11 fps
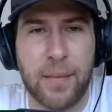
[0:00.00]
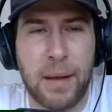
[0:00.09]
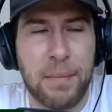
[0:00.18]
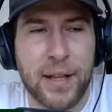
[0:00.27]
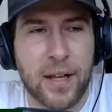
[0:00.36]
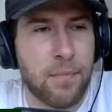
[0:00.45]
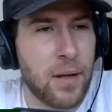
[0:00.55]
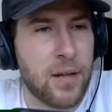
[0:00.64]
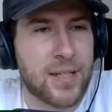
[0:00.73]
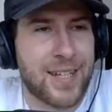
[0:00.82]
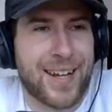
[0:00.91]
Maybe that can be
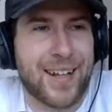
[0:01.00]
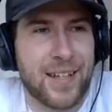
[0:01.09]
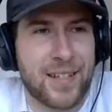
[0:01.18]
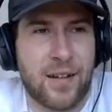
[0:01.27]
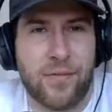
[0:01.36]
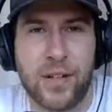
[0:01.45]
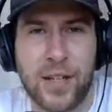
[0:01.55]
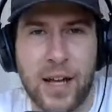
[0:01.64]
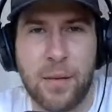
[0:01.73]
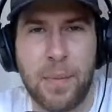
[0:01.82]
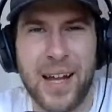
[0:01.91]
your second listen of the
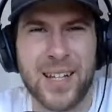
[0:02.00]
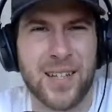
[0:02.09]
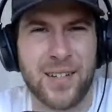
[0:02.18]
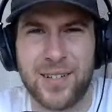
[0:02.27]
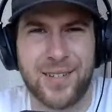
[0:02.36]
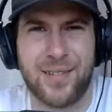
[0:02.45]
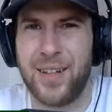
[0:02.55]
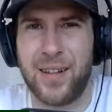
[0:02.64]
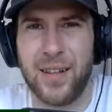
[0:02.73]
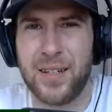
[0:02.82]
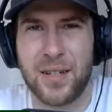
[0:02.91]
day. The Packers are just, they're,
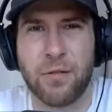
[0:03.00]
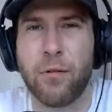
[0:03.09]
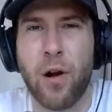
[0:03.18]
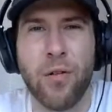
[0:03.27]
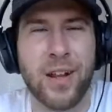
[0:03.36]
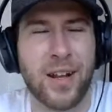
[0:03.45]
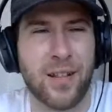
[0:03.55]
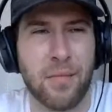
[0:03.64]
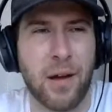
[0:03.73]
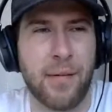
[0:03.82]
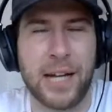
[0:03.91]
just rolling at
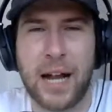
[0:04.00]
the moment.